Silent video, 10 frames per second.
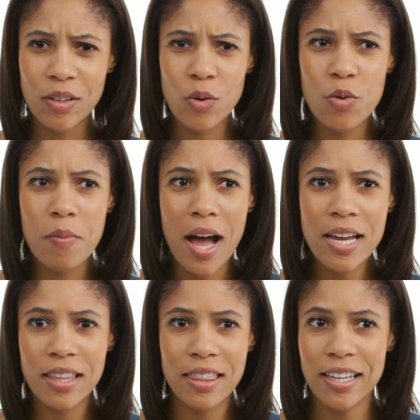Who am
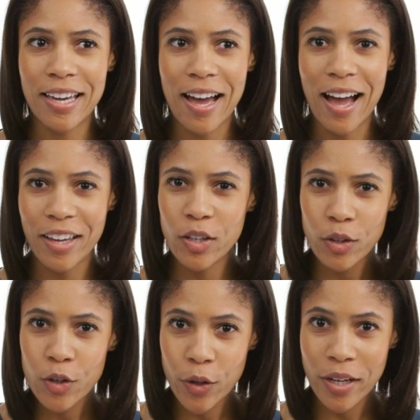I to think I
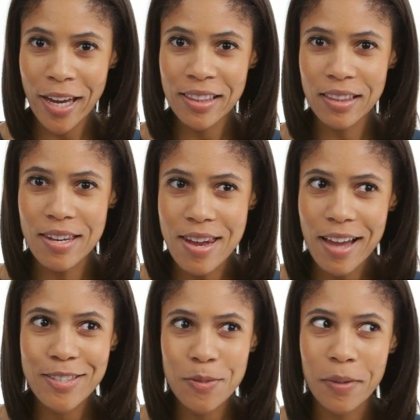could create the
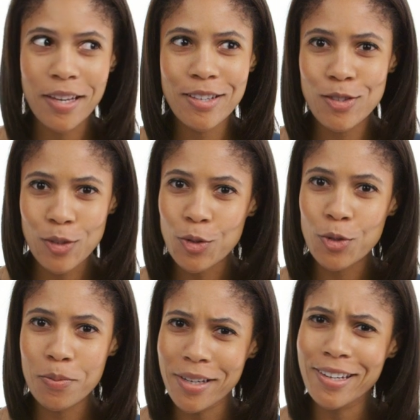next big
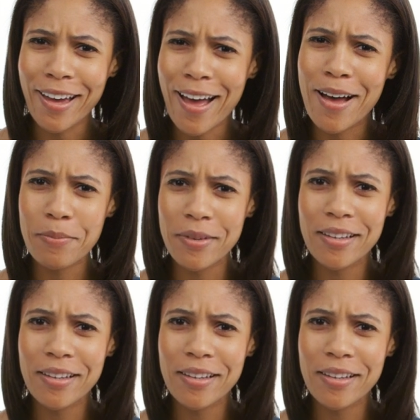social media app?